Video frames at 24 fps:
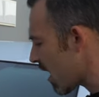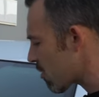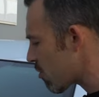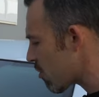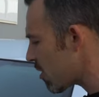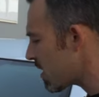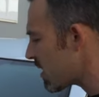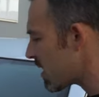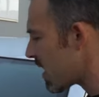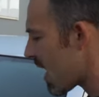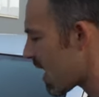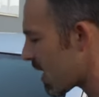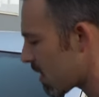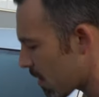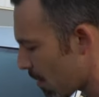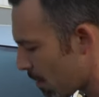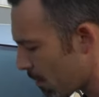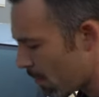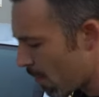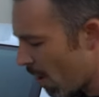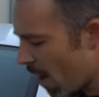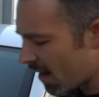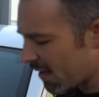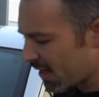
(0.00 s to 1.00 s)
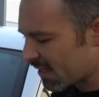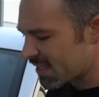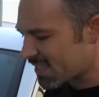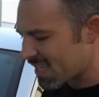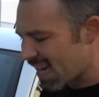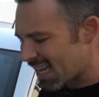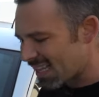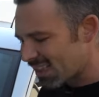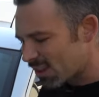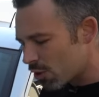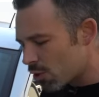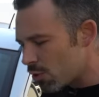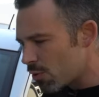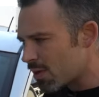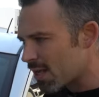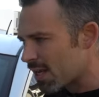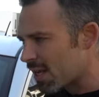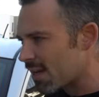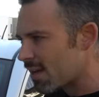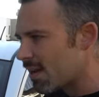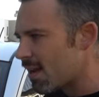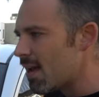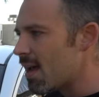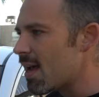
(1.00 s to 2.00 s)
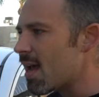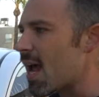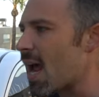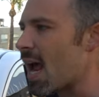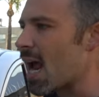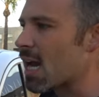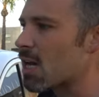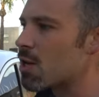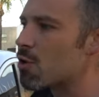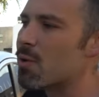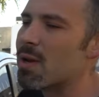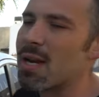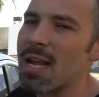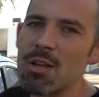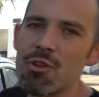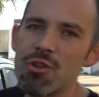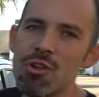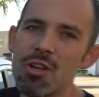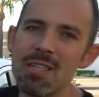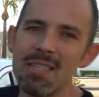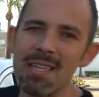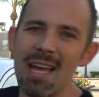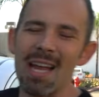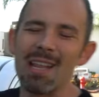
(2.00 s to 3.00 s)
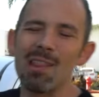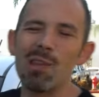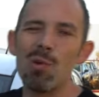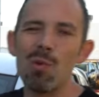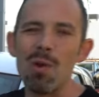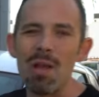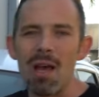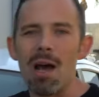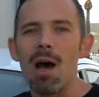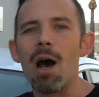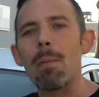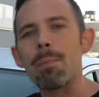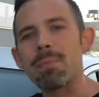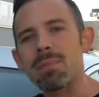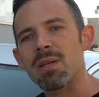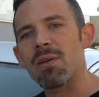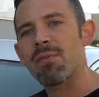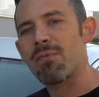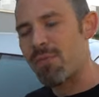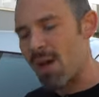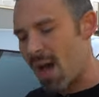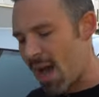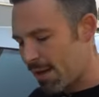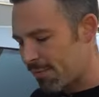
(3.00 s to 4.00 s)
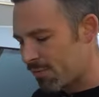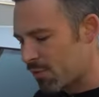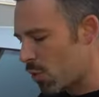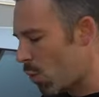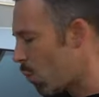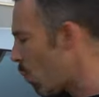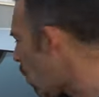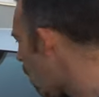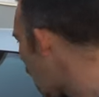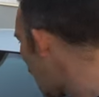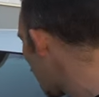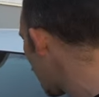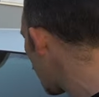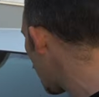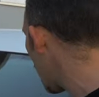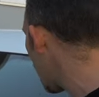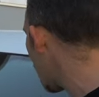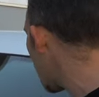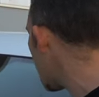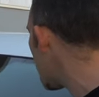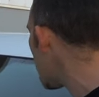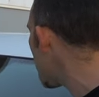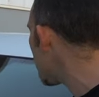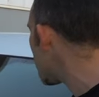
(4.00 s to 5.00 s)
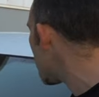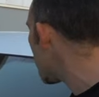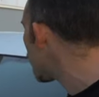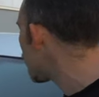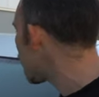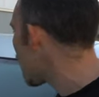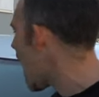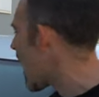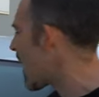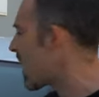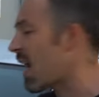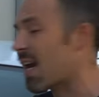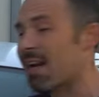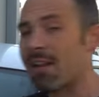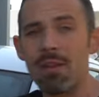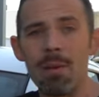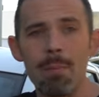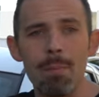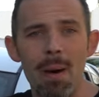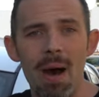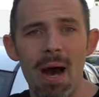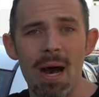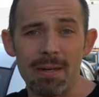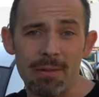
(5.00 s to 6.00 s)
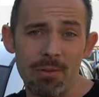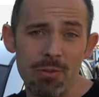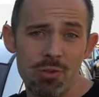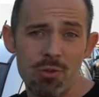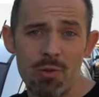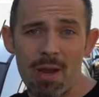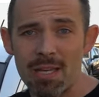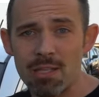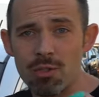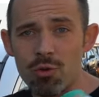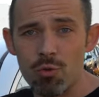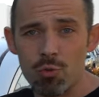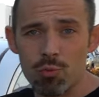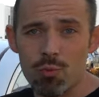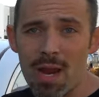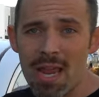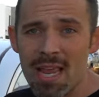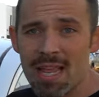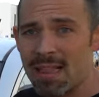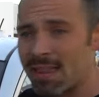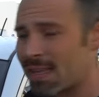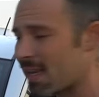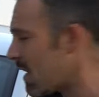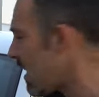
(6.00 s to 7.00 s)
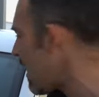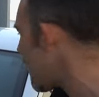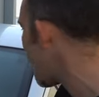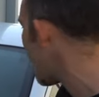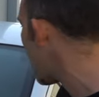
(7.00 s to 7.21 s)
actually take the product, dilute it, and you can actually dilute it up to 5:1. We're gonna use it right out of the bottle, so it has great cleaning